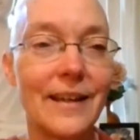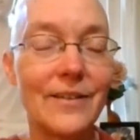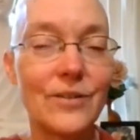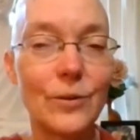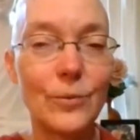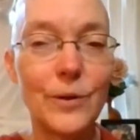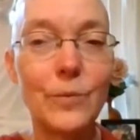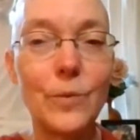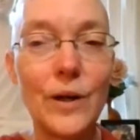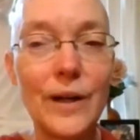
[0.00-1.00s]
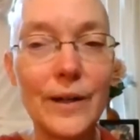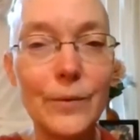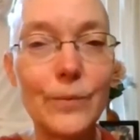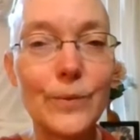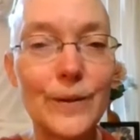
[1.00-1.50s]
And so we
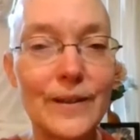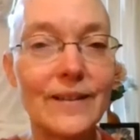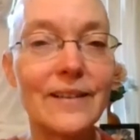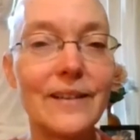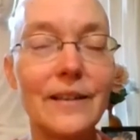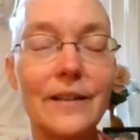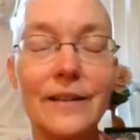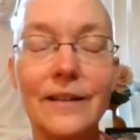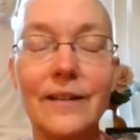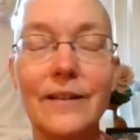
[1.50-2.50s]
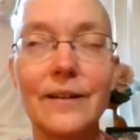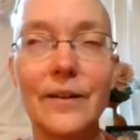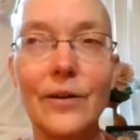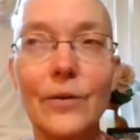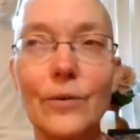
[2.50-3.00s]
want to really
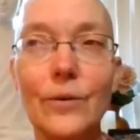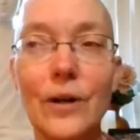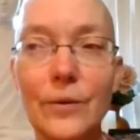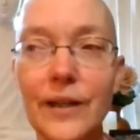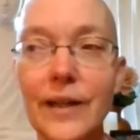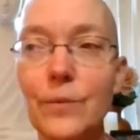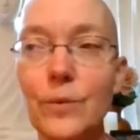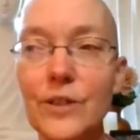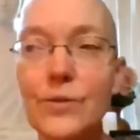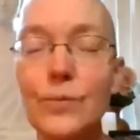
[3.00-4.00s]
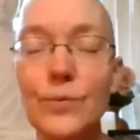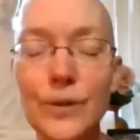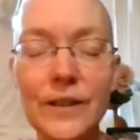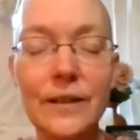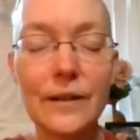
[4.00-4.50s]
go, okay, what's
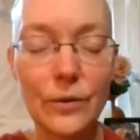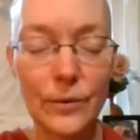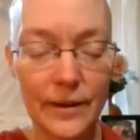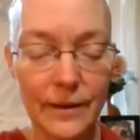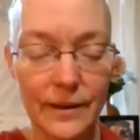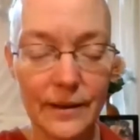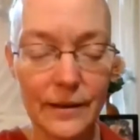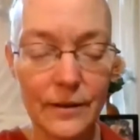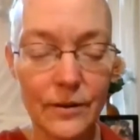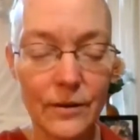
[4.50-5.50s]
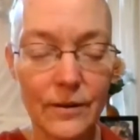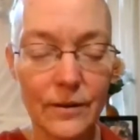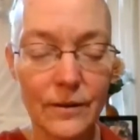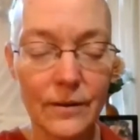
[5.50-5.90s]
really going on in here?